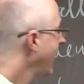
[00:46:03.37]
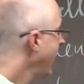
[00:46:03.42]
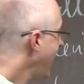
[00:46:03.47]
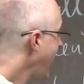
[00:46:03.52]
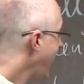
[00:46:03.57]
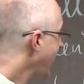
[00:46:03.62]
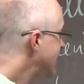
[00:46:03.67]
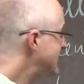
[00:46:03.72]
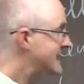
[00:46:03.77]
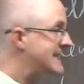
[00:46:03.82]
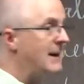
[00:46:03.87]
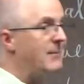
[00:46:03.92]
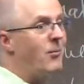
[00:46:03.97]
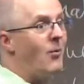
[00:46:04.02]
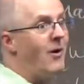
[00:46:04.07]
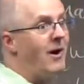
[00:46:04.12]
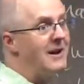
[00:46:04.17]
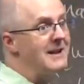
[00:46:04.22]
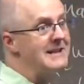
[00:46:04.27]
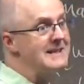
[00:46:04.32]
X sub
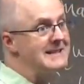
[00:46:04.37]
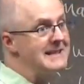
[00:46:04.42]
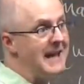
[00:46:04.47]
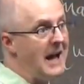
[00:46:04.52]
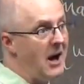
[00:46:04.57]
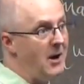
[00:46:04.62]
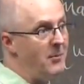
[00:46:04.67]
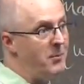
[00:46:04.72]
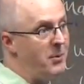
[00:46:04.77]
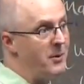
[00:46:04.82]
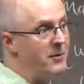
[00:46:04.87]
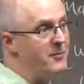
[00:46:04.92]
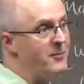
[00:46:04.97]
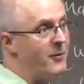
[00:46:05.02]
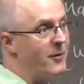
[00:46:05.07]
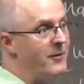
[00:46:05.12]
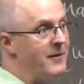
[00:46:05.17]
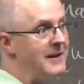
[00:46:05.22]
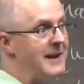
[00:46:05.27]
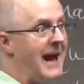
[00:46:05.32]
1 is the output
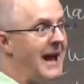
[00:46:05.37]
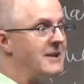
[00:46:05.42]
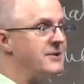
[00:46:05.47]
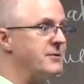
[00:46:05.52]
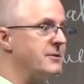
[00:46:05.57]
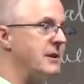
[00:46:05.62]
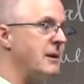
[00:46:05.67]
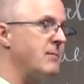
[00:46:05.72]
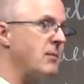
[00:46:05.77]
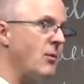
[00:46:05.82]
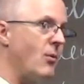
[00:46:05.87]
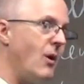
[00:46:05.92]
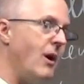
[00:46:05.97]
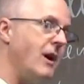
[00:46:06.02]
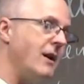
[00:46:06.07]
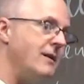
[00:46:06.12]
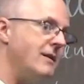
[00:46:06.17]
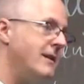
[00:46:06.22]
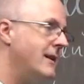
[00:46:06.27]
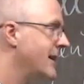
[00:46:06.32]
for the natural number
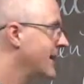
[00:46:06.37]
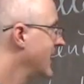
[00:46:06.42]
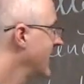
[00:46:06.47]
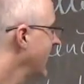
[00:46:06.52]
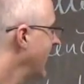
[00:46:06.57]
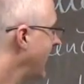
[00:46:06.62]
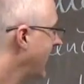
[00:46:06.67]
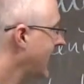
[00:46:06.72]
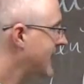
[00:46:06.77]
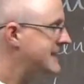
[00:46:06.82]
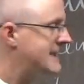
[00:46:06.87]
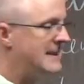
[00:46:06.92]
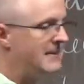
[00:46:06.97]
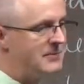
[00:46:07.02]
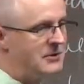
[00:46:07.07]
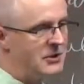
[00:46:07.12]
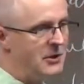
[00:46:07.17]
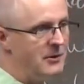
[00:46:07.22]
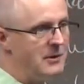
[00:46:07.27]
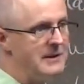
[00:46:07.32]
1. X
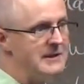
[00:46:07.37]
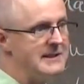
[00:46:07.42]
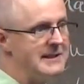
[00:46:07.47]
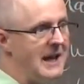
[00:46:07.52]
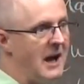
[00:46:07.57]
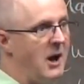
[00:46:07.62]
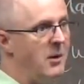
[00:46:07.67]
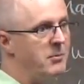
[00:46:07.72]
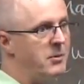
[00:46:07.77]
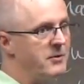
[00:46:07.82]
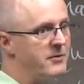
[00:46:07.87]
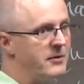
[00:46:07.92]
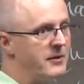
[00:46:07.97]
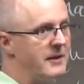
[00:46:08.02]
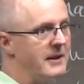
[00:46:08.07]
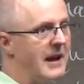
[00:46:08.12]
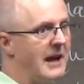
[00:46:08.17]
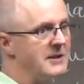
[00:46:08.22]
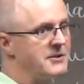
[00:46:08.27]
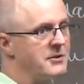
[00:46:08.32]
sub 2 is the output for
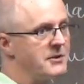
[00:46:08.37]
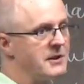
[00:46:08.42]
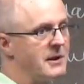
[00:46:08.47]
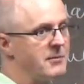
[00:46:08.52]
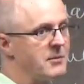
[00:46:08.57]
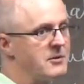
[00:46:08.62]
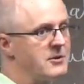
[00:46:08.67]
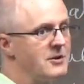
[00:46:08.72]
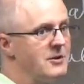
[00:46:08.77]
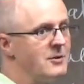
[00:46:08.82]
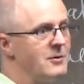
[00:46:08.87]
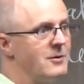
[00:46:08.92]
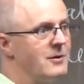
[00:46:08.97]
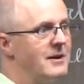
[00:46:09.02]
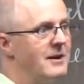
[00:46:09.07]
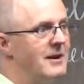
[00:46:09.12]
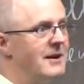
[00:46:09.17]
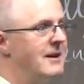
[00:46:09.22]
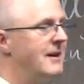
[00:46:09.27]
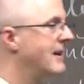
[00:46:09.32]
the natural number 2.
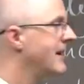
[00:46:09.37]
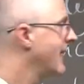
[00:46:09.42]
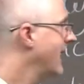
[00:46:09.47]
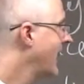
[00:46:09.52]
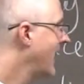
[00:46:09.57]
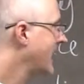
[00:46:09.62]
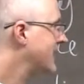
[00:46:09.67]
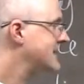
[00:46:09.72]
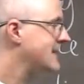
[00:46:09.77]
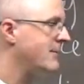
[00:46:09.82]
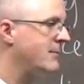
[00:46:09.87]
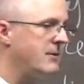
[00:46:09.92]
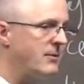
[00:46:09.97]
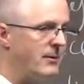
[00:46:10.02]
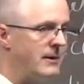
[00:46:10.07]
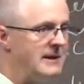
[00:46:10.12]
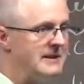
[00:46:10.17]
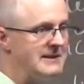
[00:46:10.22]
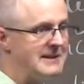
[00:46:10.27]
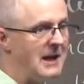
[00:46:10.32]
X sub
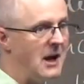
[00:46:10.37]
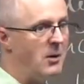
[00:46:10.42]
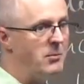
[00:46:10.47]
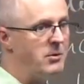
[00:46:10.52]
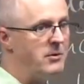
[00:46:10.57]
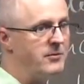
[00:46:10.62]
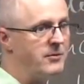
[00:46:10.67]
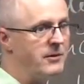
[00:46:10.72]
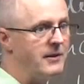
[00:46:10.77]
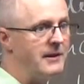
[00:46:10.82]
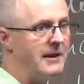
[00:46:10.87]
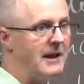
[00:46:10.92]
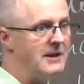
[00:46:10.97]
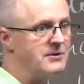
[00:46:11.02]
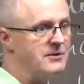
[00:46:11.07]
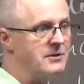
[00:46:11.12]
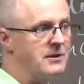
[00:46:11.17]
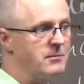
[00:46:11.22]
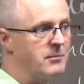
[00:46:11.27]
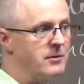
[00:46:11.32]
3 is the output for the
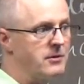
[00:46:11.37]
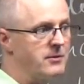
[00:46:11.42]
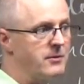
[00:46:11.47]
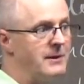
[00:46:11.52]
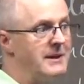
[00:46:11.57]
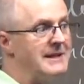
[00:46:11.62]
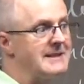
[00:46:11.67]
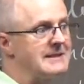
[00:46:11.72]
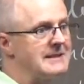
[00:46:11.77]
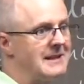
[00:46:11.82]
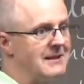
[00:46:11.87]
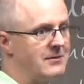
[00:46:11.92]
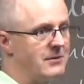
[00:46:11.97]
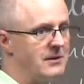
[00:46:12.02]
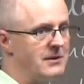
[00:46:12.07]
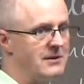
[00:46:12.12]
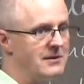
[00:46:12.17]
natural number 3, etc.